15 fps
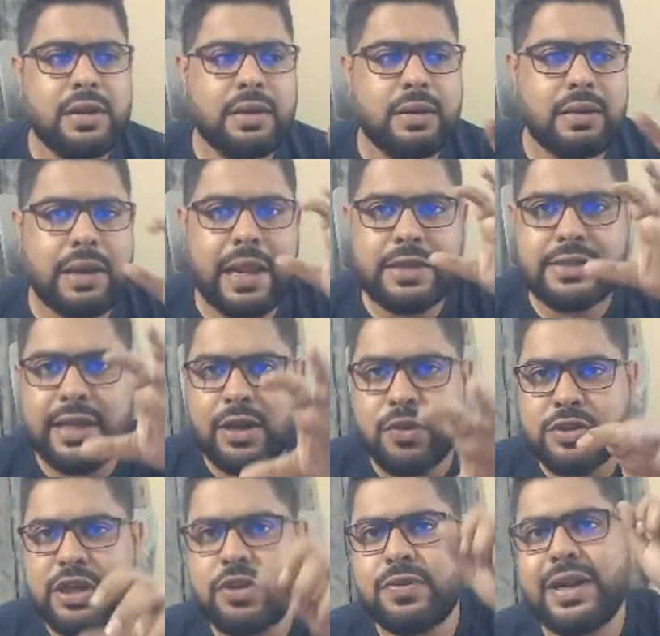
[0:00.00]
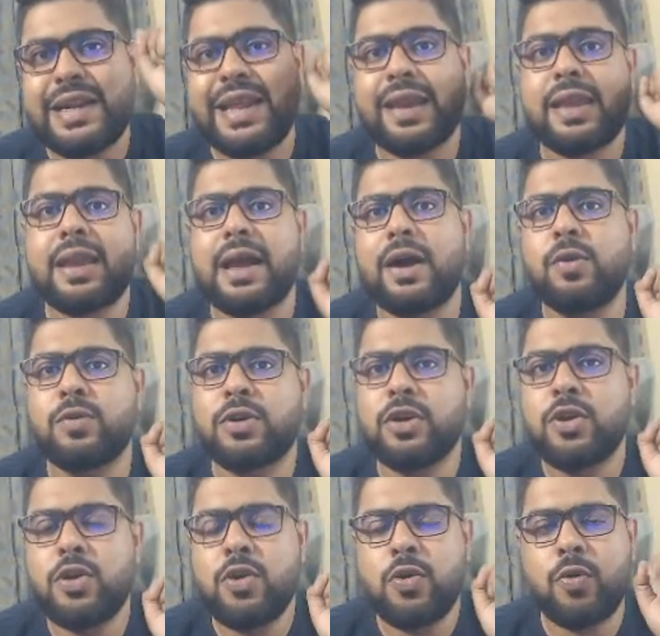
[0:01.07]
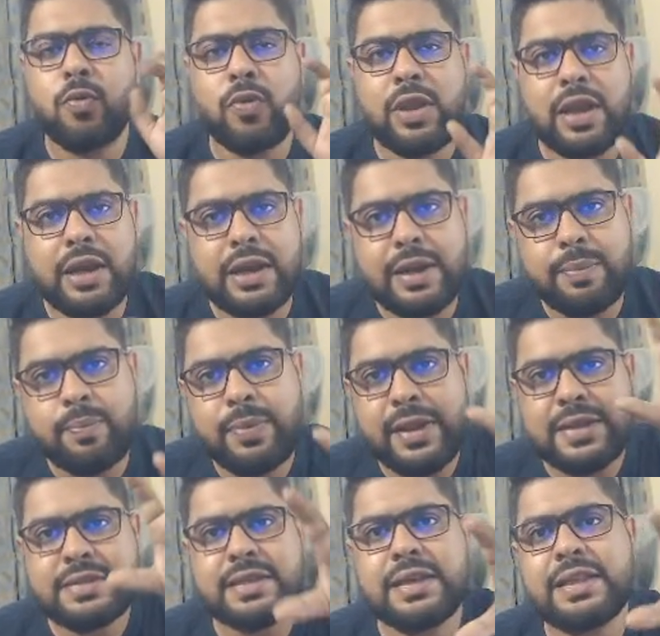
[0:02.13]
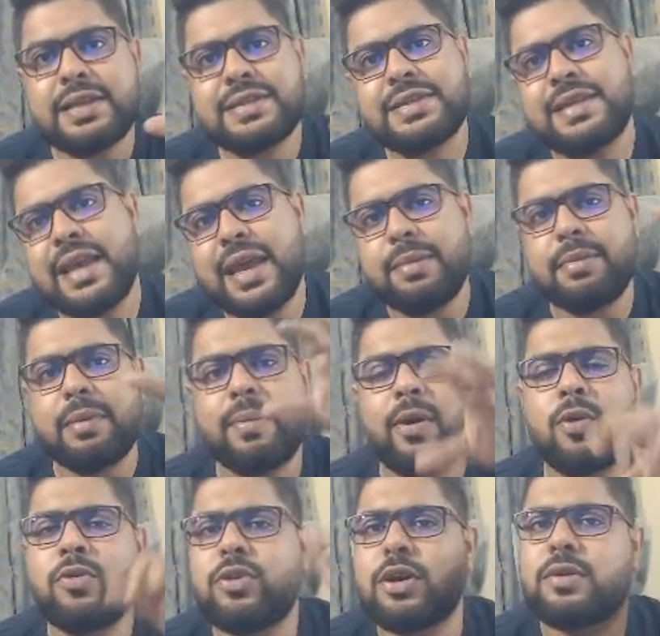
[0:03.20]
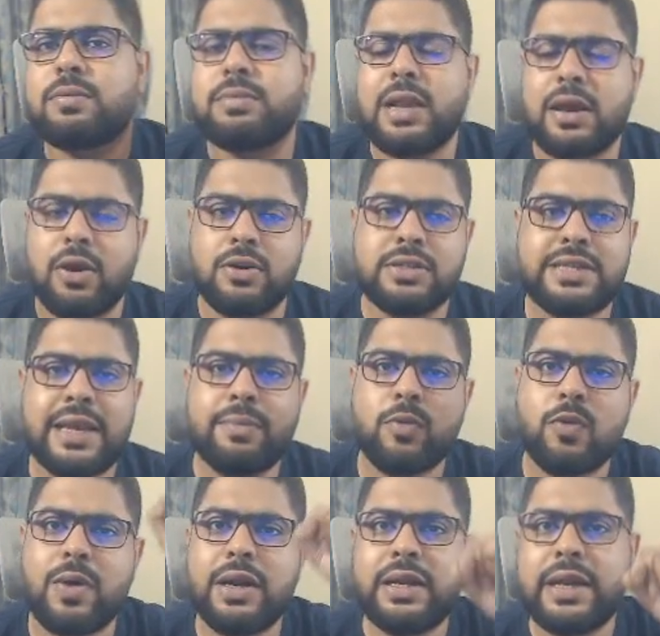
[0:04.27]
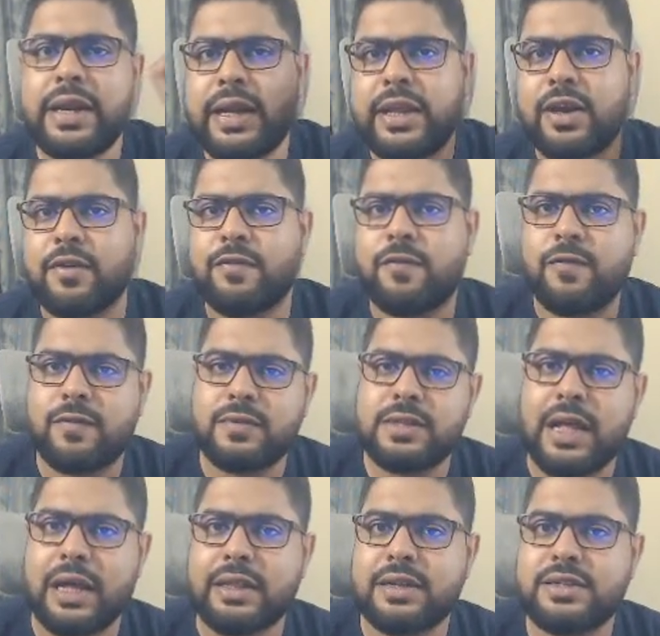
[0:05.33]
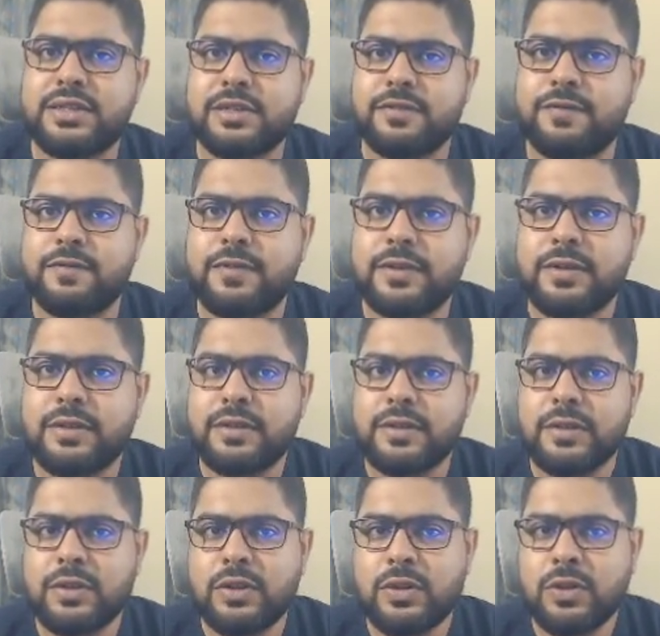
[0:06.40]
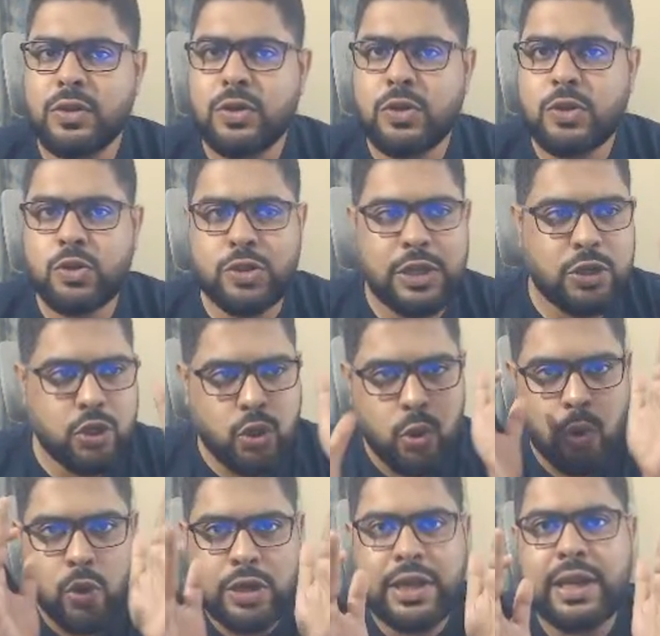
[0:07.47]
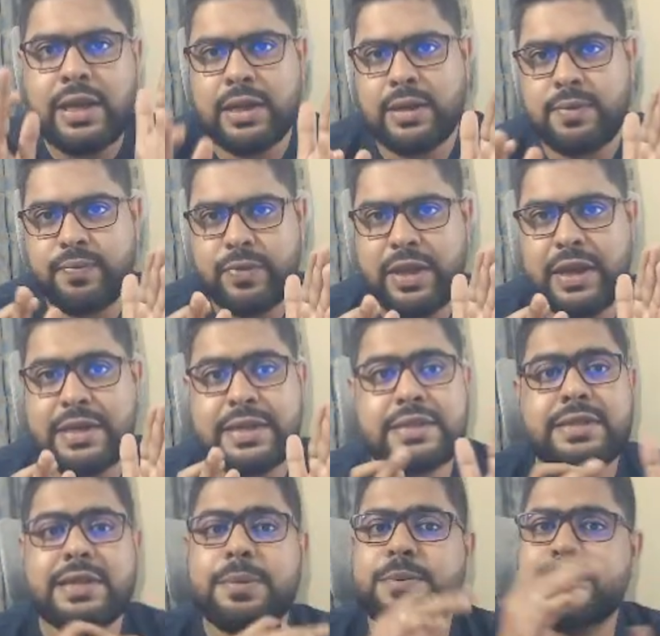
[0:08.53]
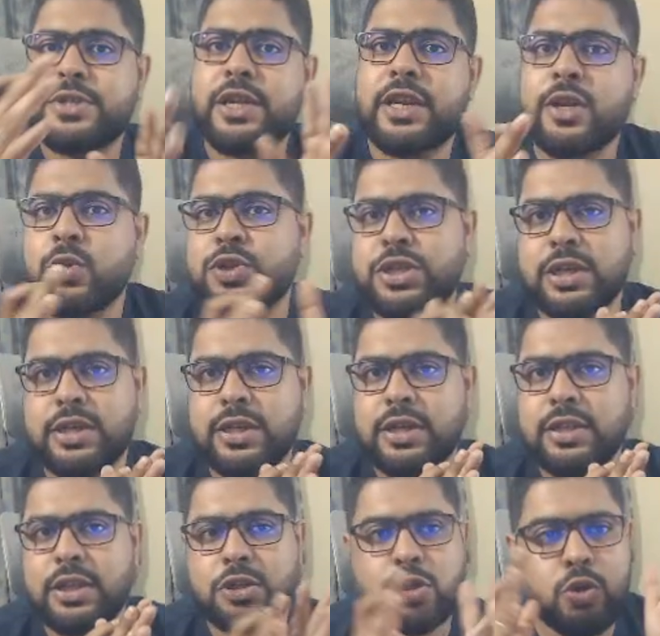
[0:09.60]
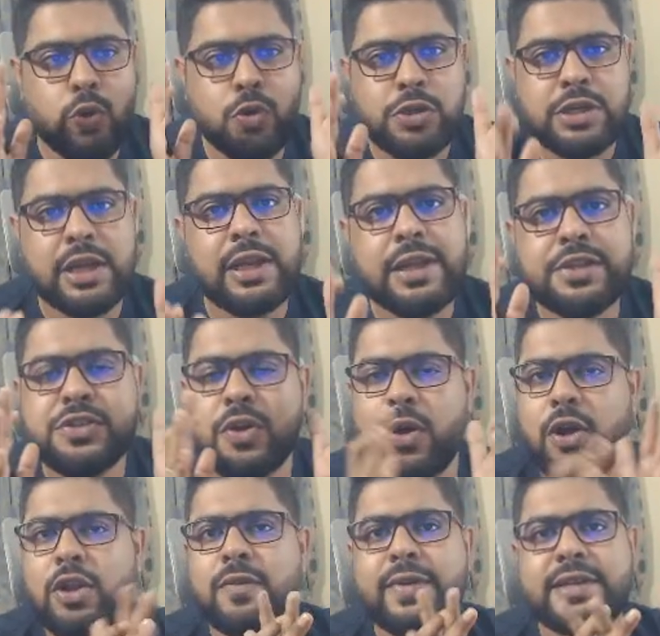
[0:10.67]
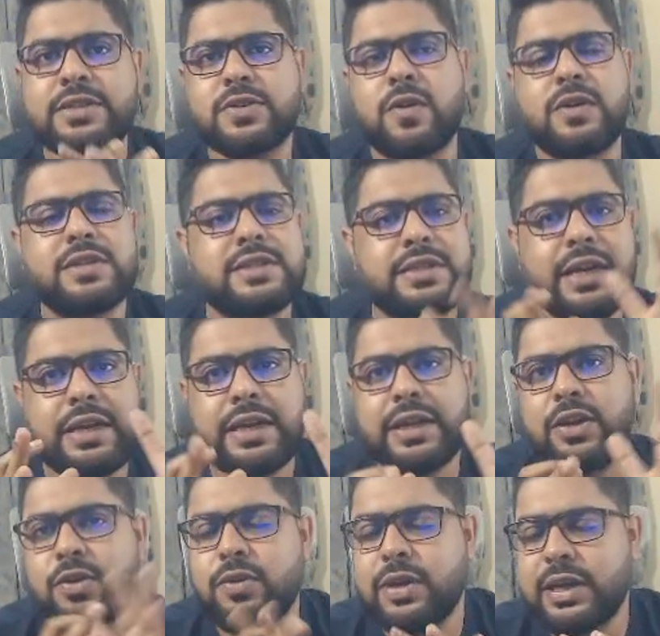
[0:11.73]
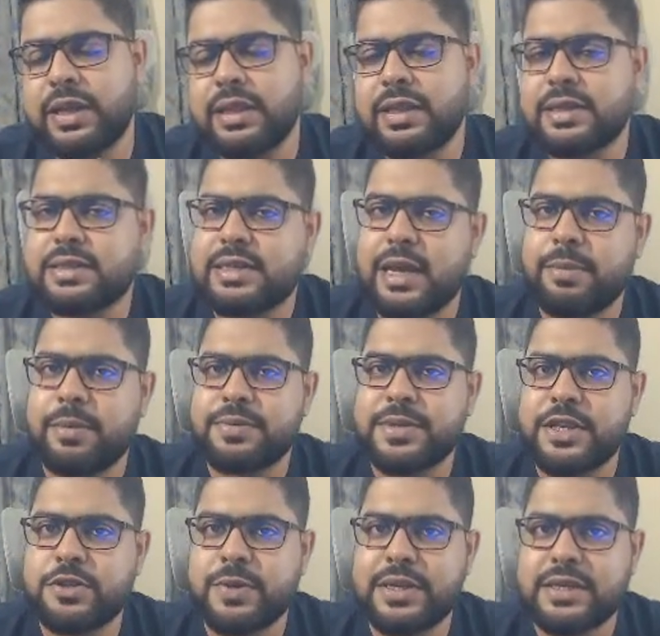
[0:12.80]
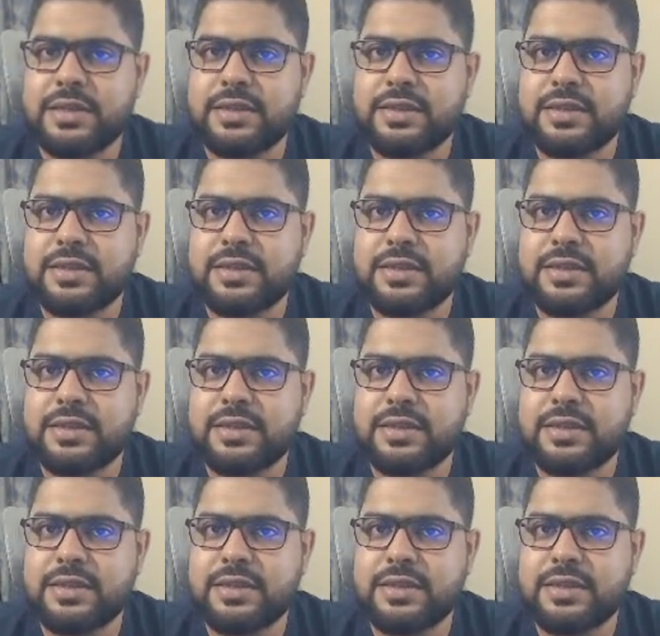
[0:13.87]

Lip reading: like solution we are taking out, we are replacing the same amount of or same quantity of the other stuff. So the total, it is substitution. The total is always constant in this type of situations.